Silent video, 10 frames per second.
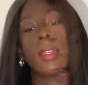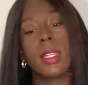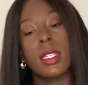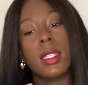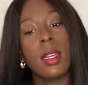
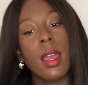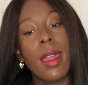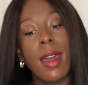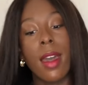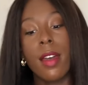Next thing I
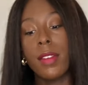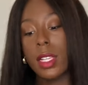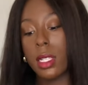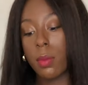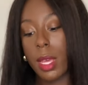have
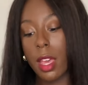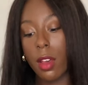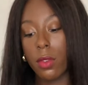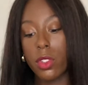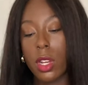is a pair
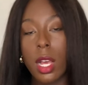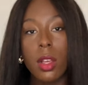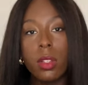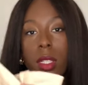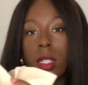of
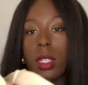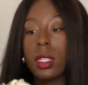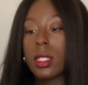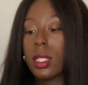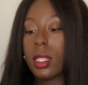
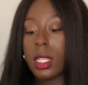trousers.